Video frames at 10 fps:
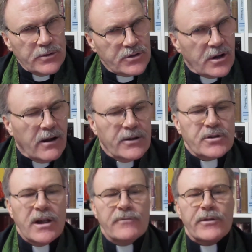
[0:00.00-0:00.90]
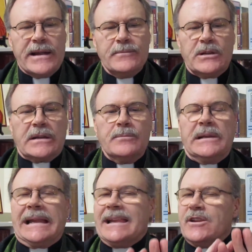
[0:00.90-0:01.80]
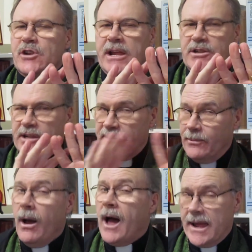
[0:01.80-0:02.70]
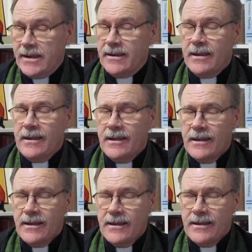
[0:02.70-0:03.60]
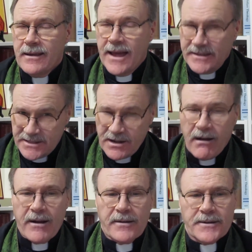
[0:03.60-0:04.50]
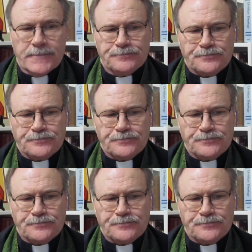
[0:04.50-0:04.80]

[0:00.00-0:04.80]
charge for him to completely change his mind and his heart.